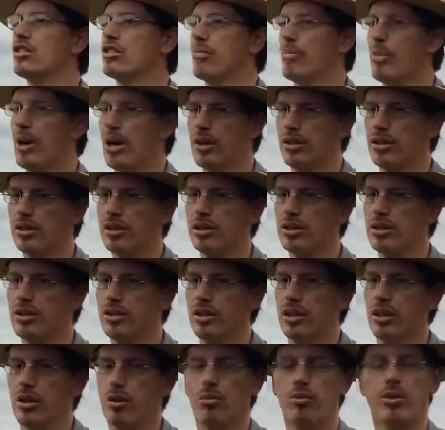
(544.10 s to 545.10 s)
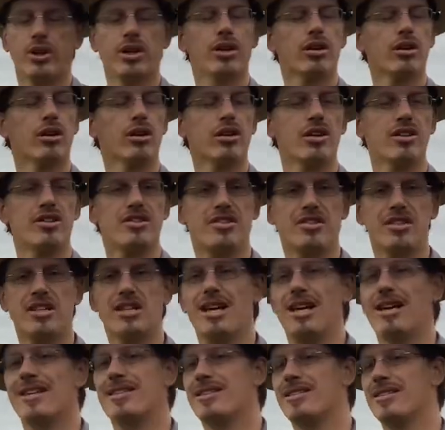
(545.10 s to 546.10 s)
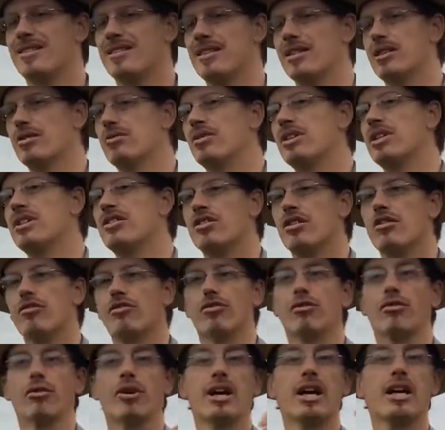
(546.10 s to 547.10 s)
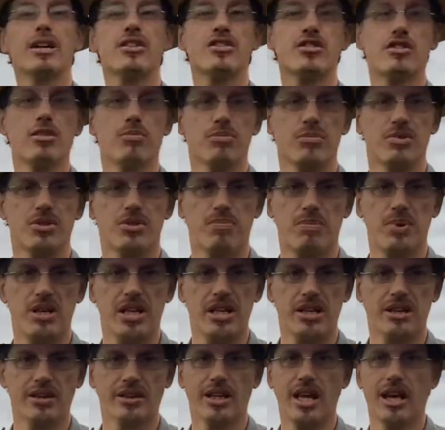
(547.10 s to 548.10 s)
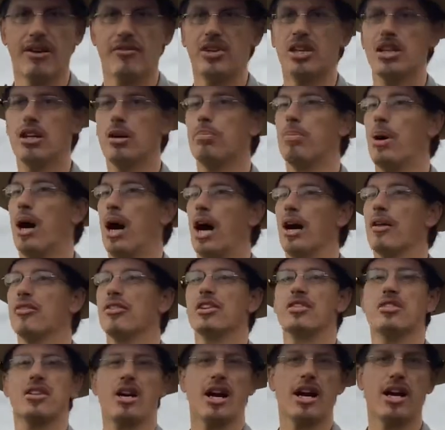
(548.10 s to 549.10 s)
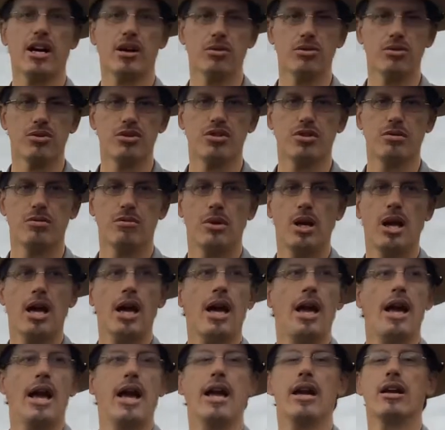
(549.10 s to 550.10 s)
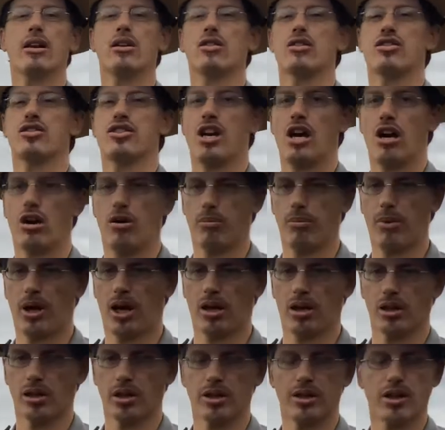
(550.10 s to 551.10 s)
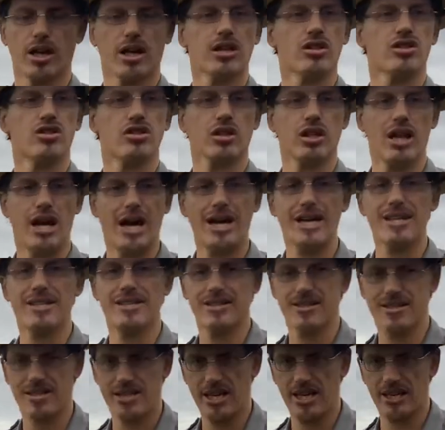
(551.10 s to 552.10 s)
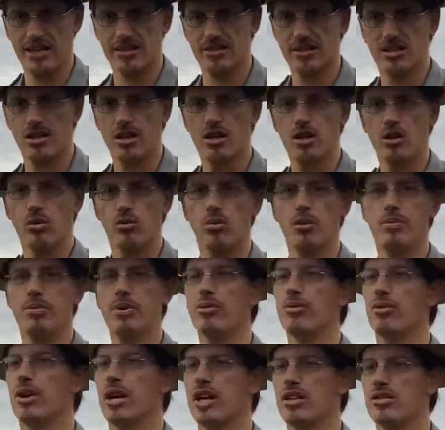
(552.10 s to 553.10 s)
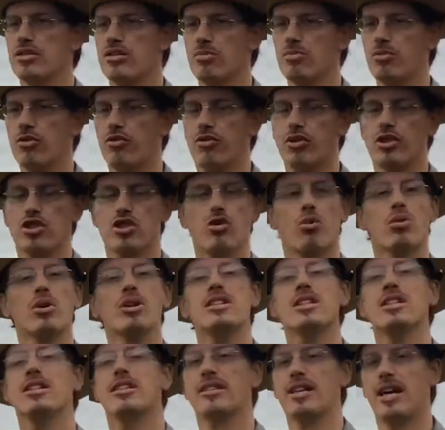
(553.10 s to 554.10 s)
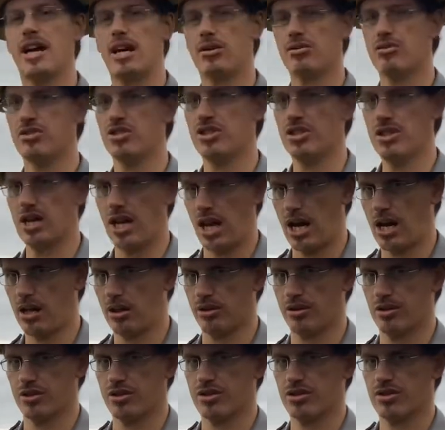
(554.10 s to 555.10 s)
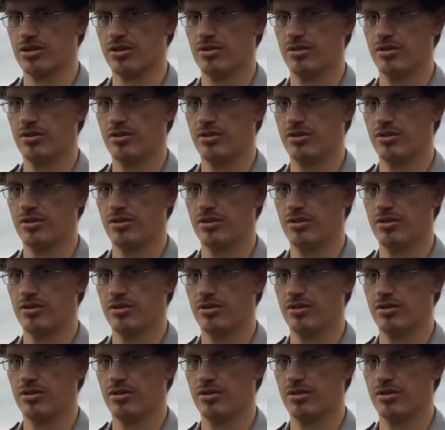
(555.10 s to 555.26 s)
Maryland, we are going to see a series of ransoms being levied upon the towns. Hagerstown, Maryland, on July 6th, would be ransomed for $20,000.